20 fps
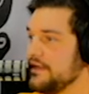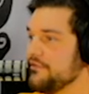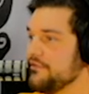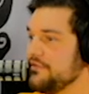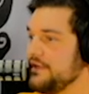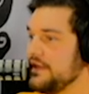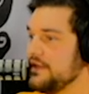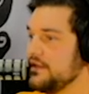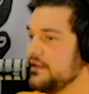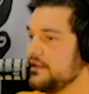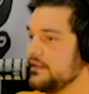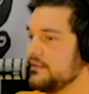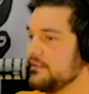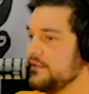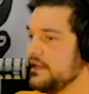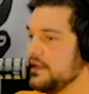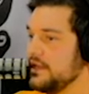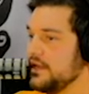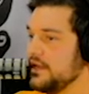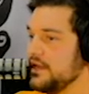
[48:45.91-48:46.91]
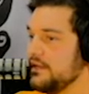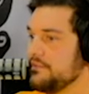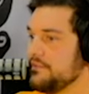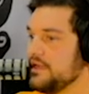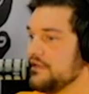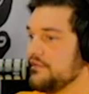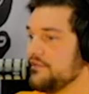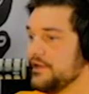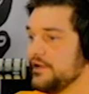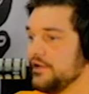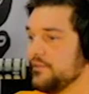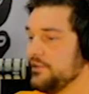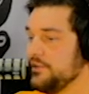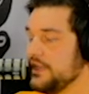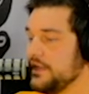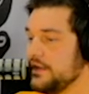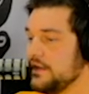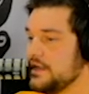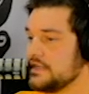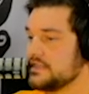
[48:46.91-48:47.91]
Like Fennel, me and Fennel
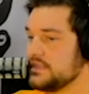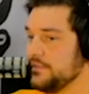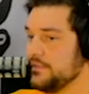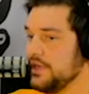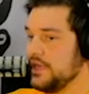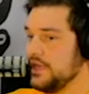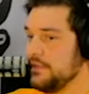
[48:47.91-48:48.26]
played an awesome